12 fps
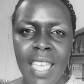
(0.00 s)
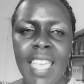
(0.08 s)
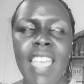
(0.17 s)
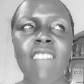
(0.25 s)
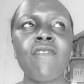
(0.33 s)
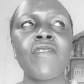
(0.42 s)

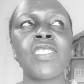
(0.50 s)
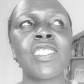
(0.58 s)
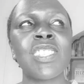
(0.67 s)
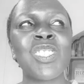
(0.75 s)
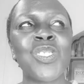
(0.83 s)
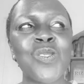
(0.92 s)
every
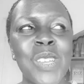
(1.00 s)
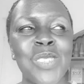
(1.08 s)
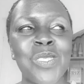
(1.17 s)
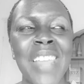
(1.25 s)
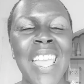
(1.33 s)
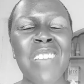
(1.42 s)

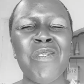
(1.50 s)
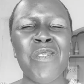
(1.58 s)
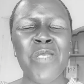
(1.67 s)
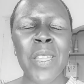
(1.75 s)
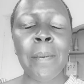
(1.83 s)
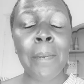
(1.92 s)
situation,
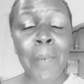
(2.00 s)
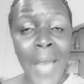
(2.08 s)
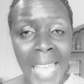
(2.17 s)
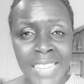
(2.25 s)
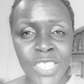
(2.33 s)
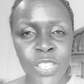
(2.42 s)
every
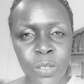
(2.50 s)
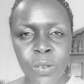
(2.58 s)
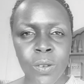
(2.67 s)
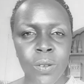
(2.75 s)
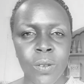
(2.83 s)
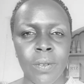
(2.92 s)

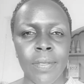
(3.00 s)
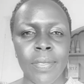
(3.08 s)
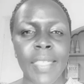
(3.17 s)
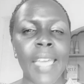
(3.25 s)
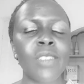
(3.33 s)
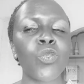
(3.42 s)
battle
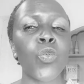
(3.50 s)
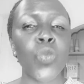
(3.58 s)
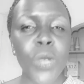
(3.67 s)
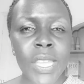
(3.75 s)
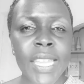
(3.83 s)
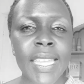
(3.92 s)
that
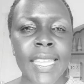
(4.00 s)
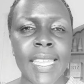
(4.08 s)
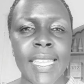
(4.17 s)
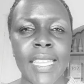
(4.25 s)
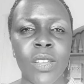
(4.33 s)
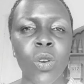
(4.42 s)

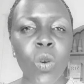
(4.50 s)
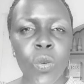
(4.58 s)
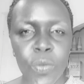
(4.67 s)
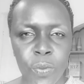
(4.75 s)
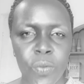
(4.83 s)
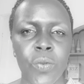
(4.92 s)
we go
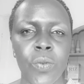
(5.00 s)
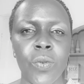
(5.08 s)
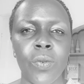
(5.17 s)
through,